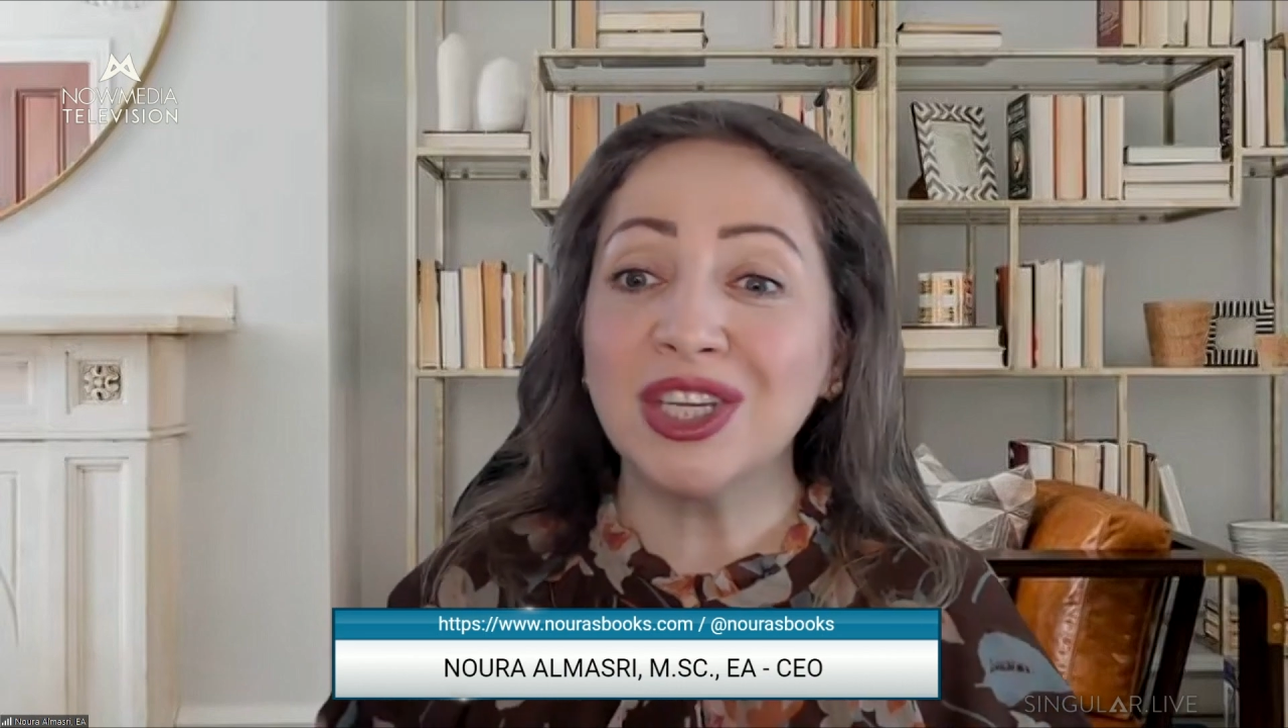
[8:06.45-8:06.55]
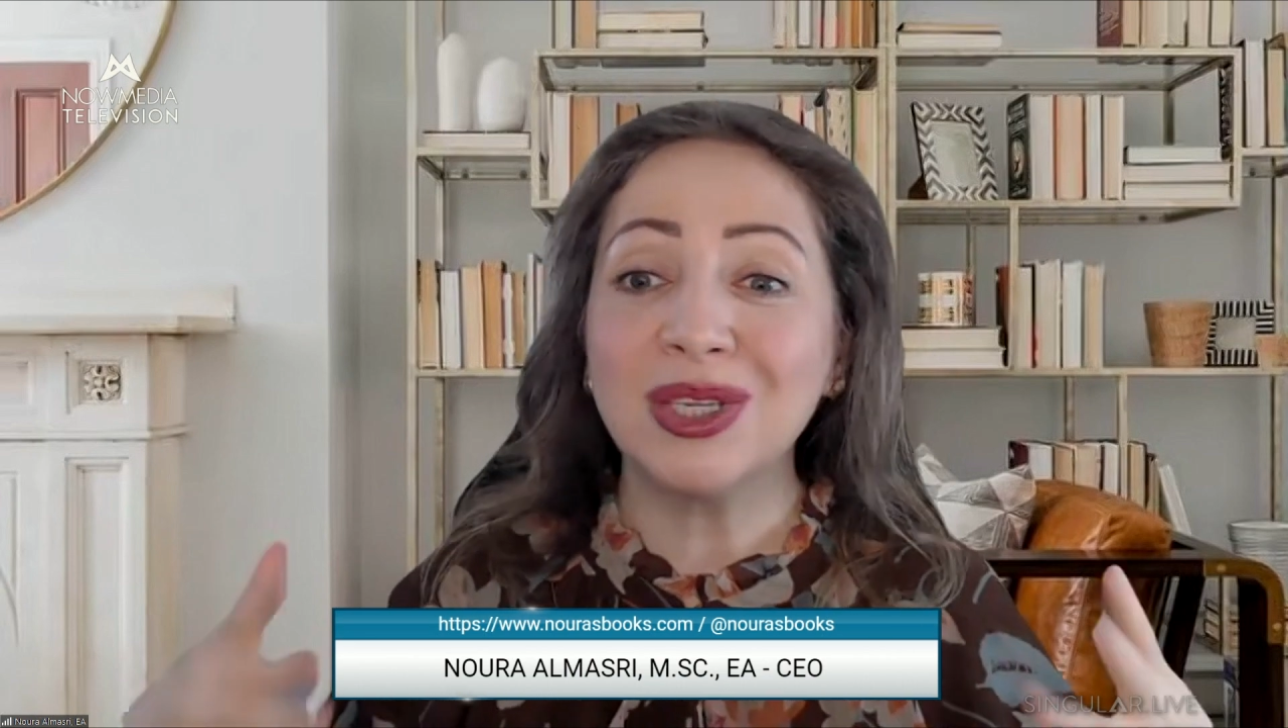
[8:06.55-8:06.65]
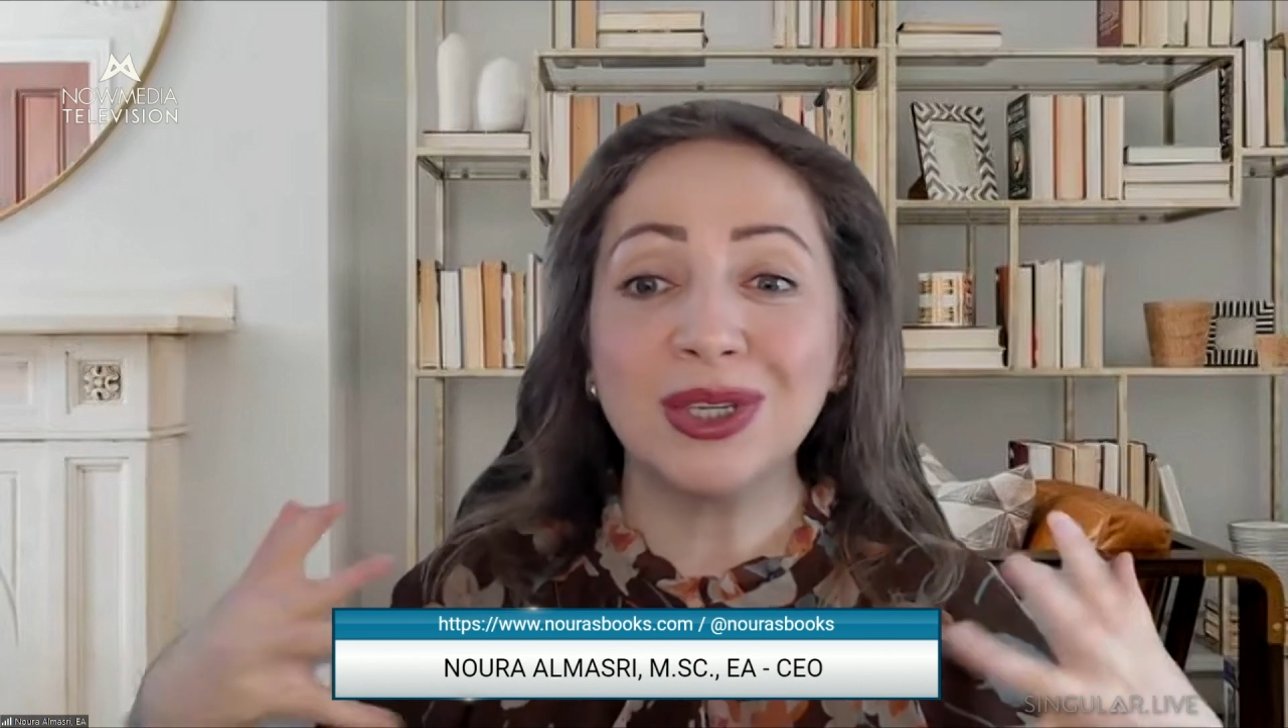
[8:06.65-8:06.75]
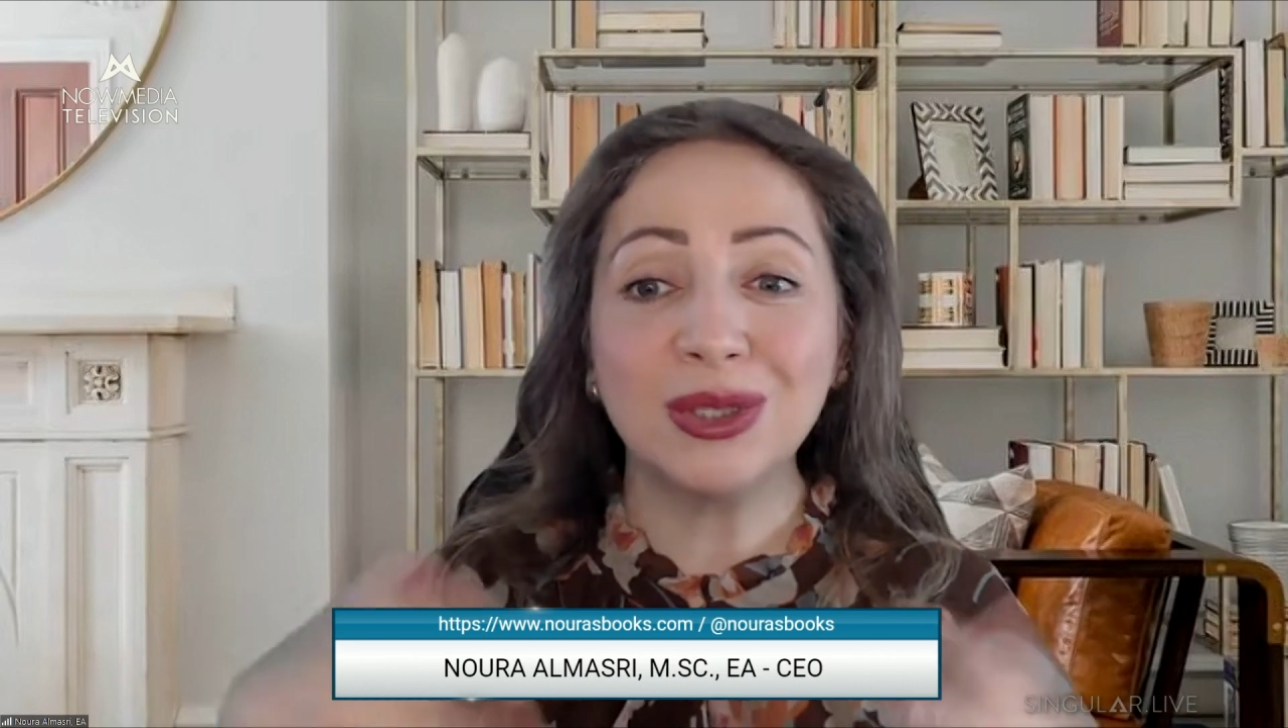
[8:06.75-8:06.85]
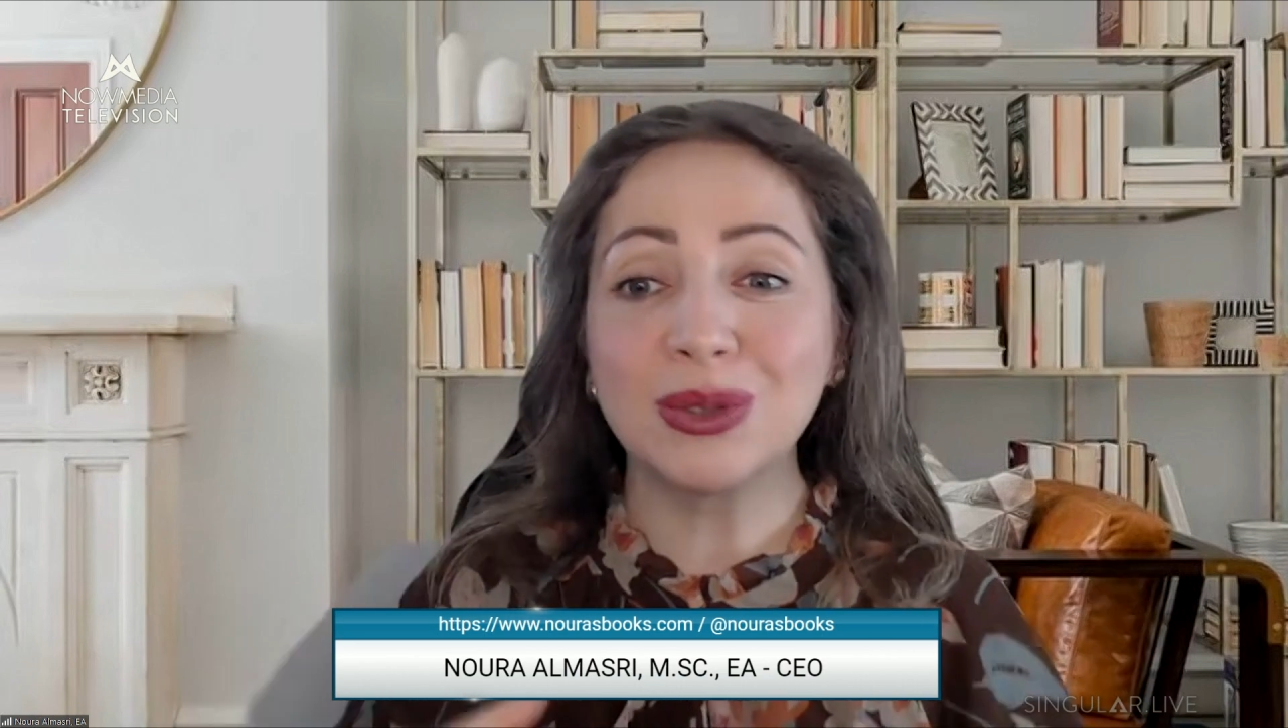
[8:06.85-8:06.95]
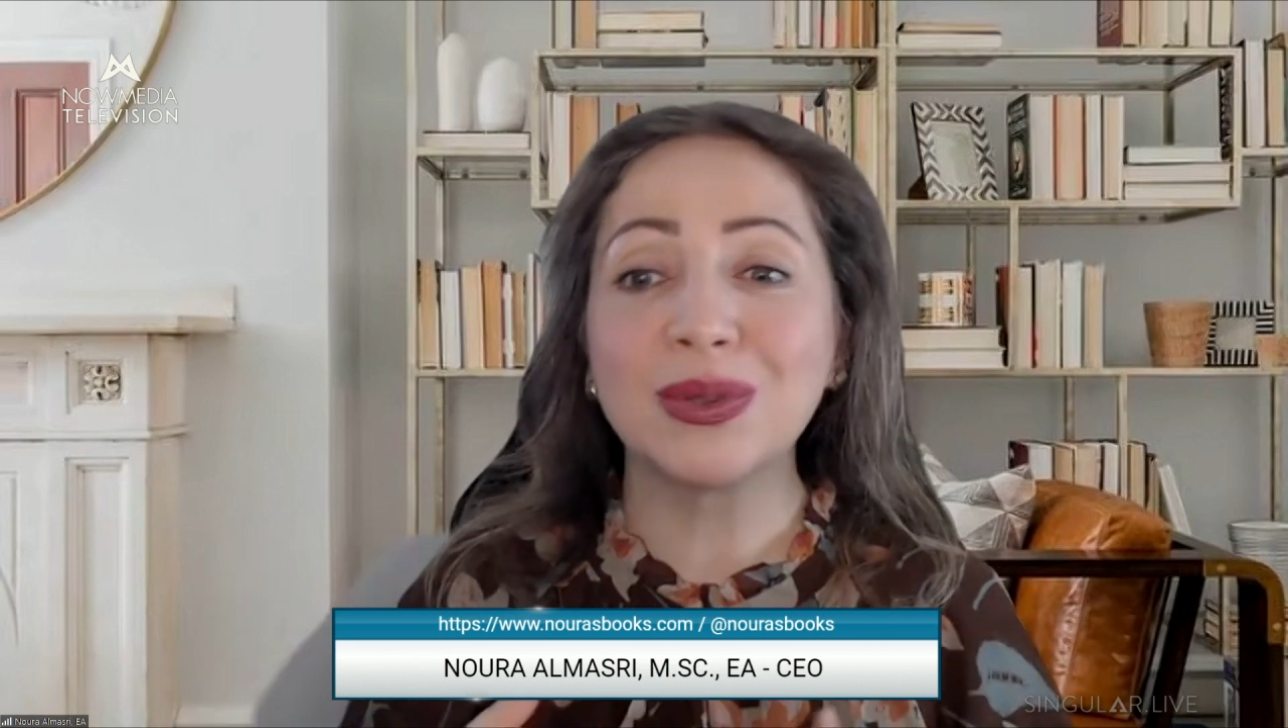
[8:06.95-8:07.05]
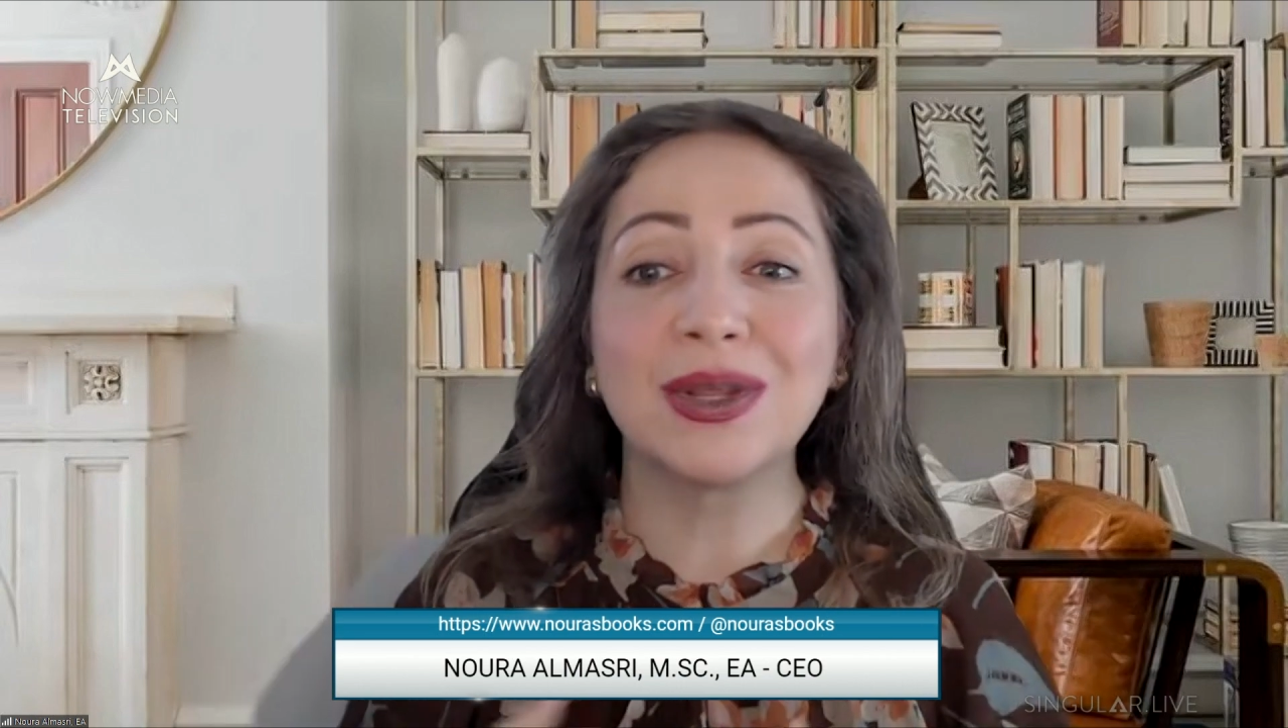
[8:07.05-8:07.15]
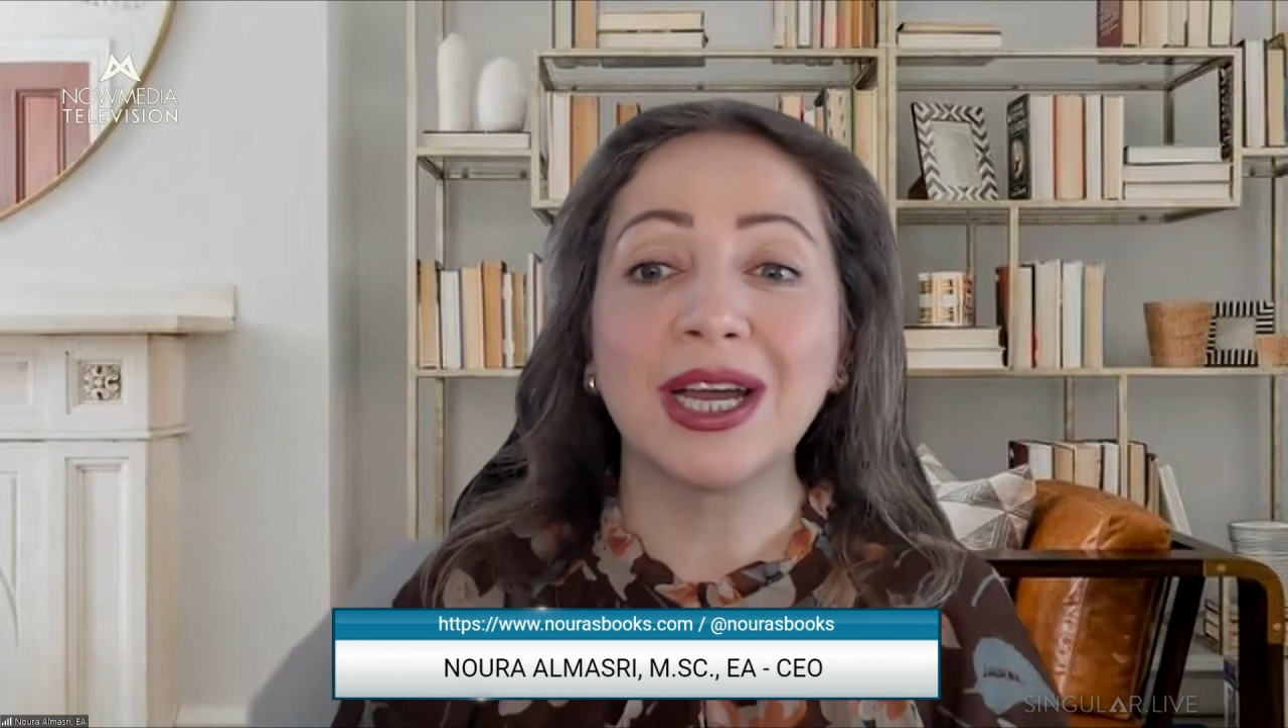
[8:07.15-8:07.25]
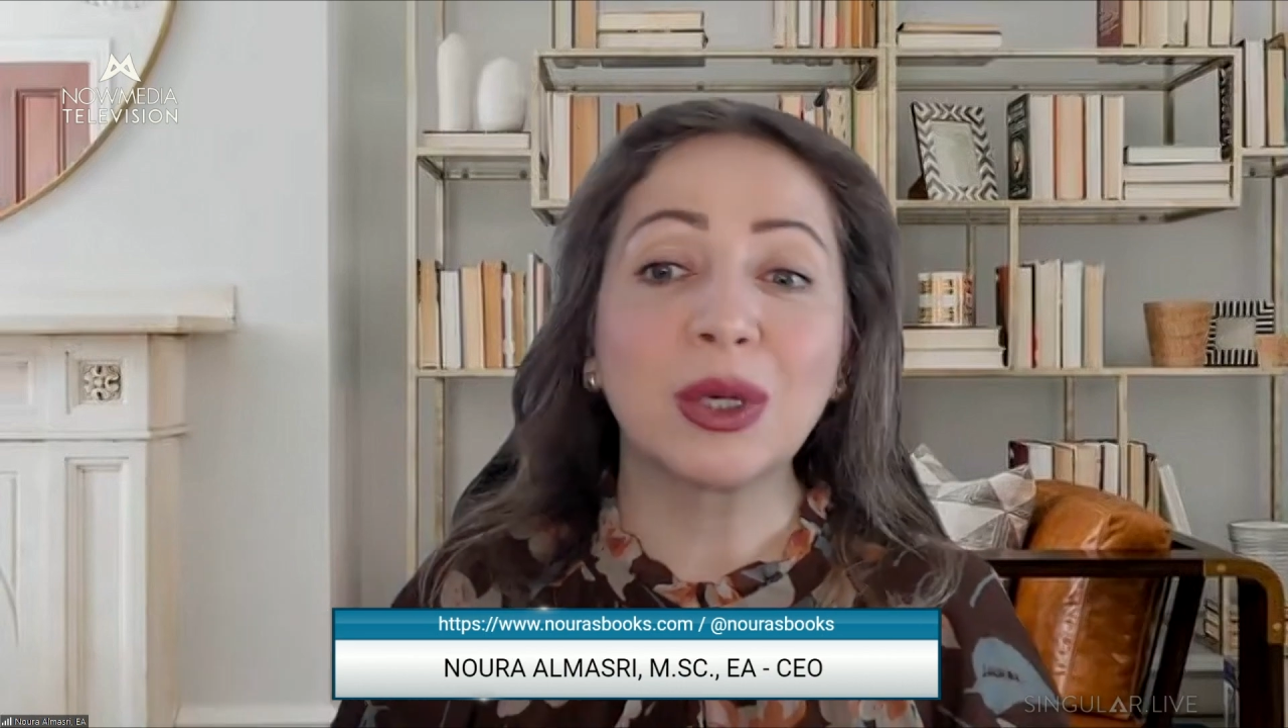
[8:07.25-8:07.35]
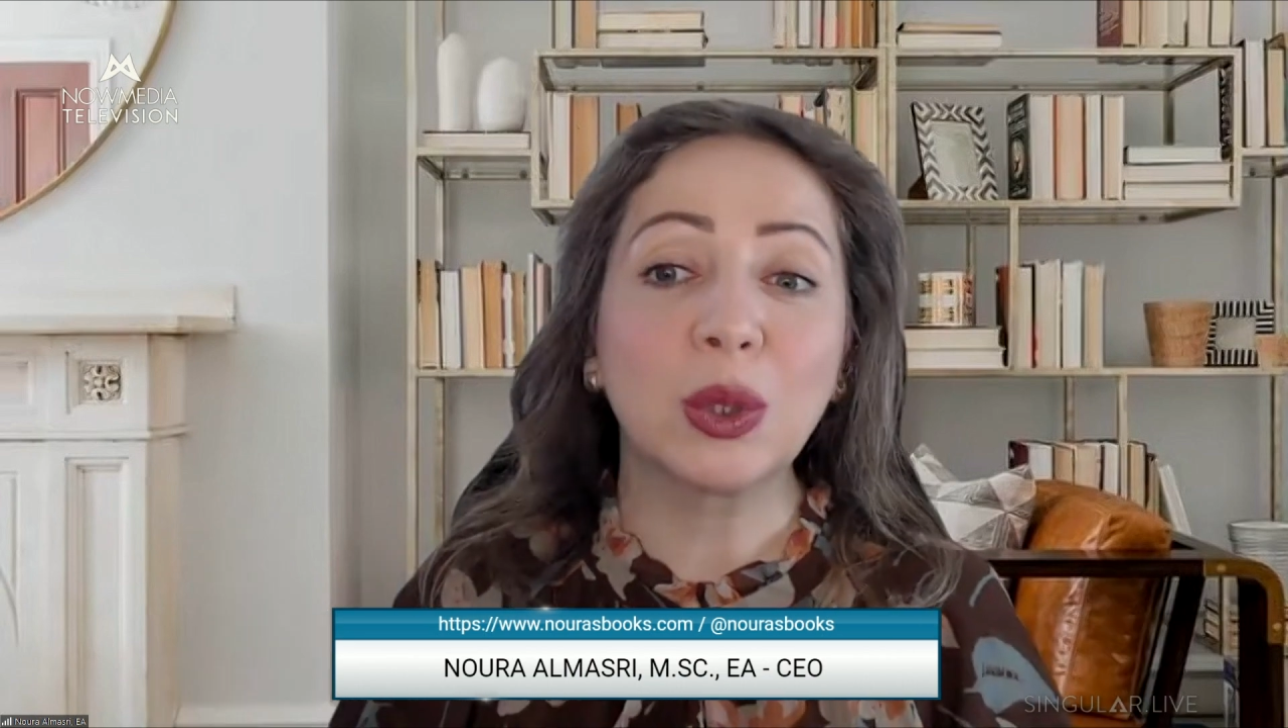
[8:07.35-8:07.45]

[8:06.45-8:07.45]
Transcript: into that